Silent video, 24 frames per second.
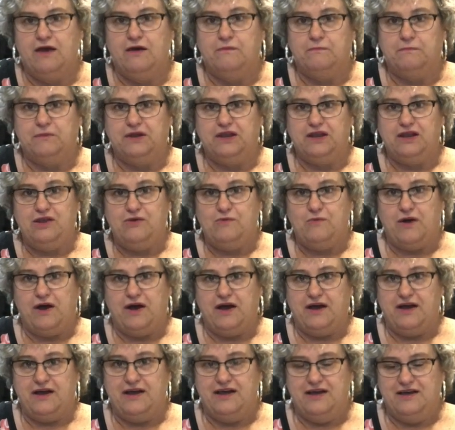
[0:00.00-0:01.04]
But
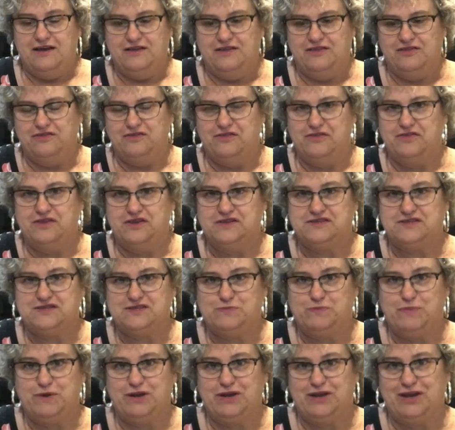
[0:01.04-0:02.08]
anyway, this has
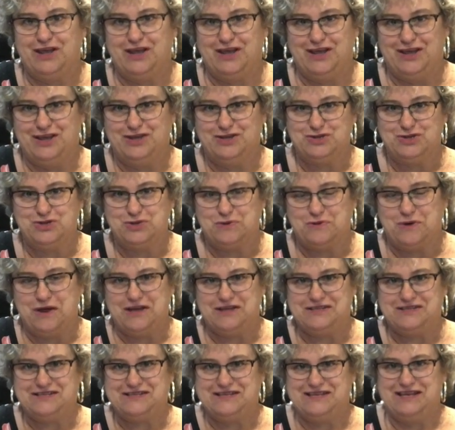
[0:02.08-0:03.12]
been an
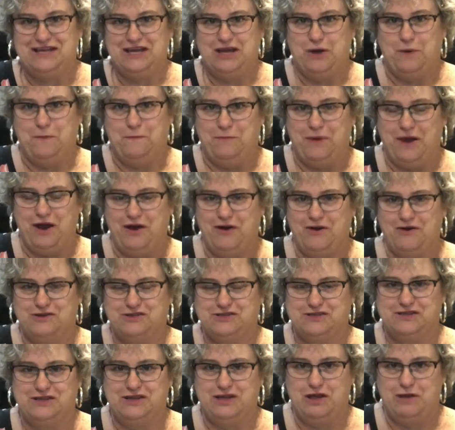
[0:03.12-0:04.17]
interesting comparison,